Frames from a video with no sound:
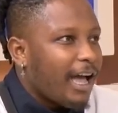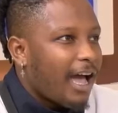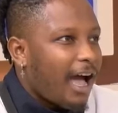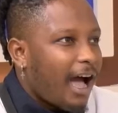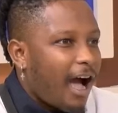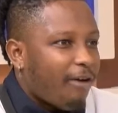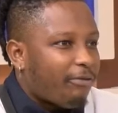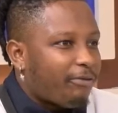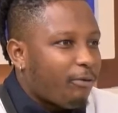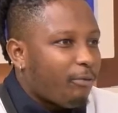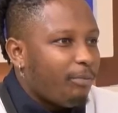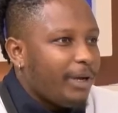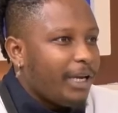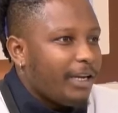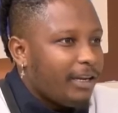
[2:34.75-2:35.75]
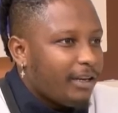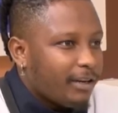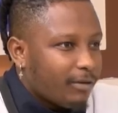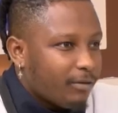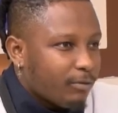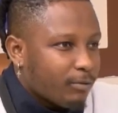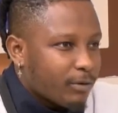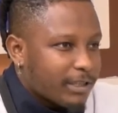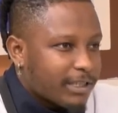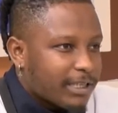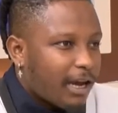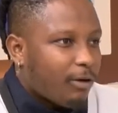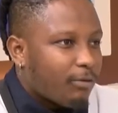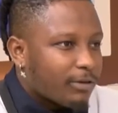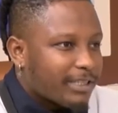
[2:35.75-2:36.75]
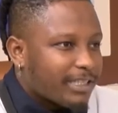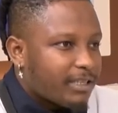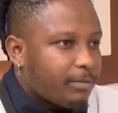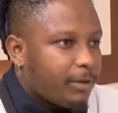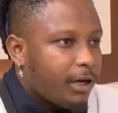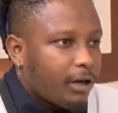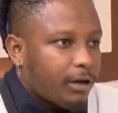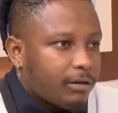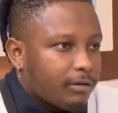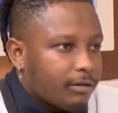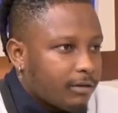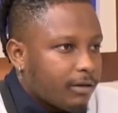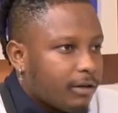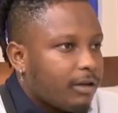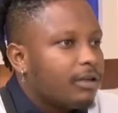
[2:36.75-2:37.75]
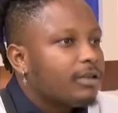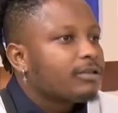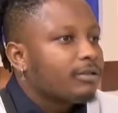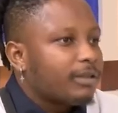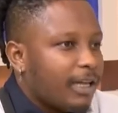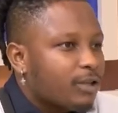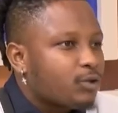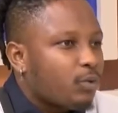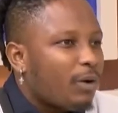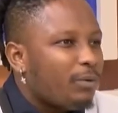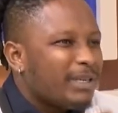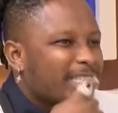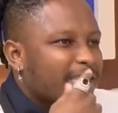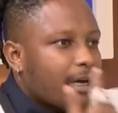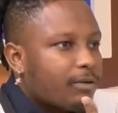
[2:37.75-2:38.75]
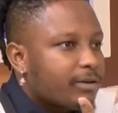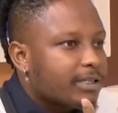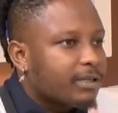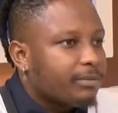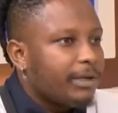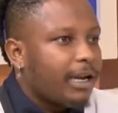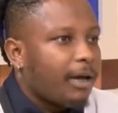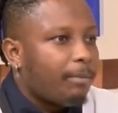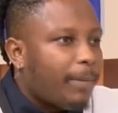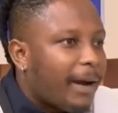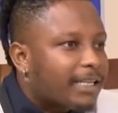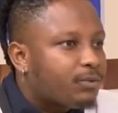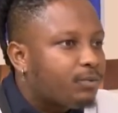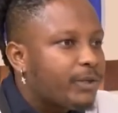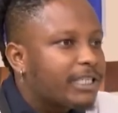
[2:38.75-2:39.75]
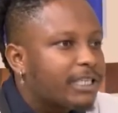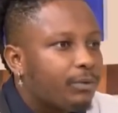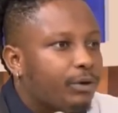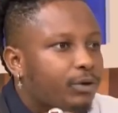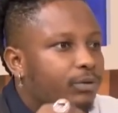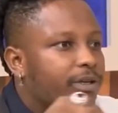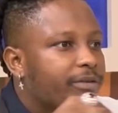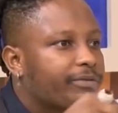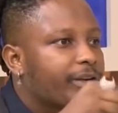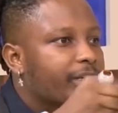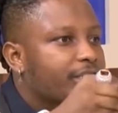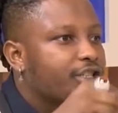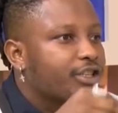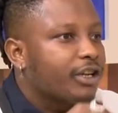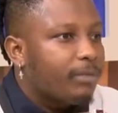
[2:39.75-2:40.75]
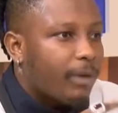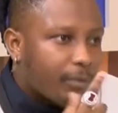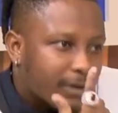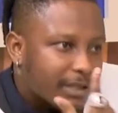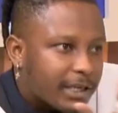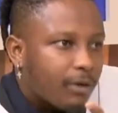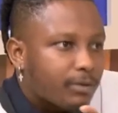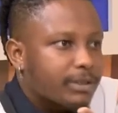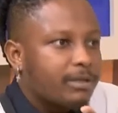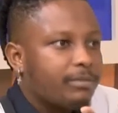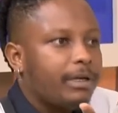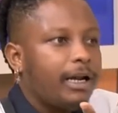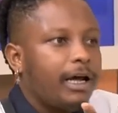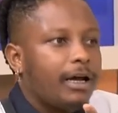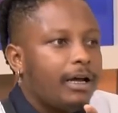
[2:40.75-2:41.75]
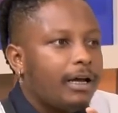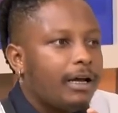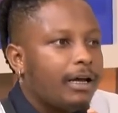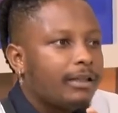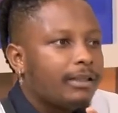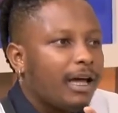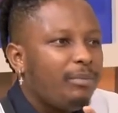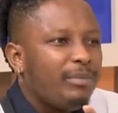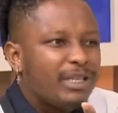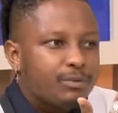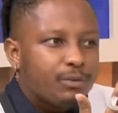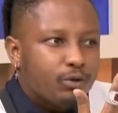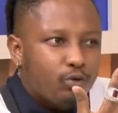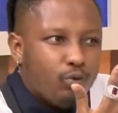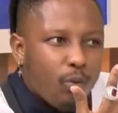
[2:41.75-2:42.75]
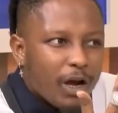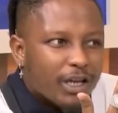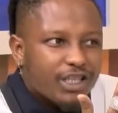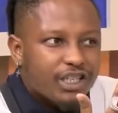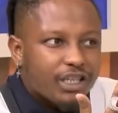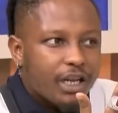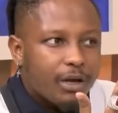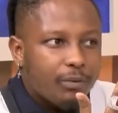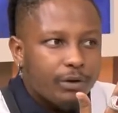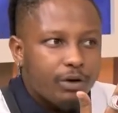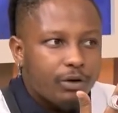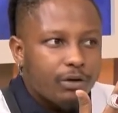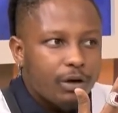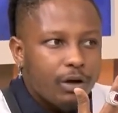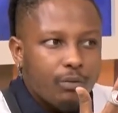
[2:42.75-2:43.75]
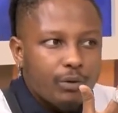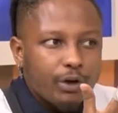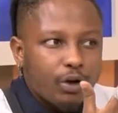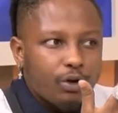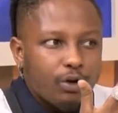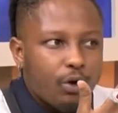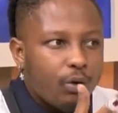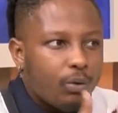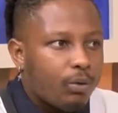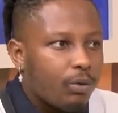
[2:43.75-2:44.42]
Afrobeat will sound similar. So that's why we sound similar, but we say we do different genre, but we sound similar. That means we do one genre, we don't know.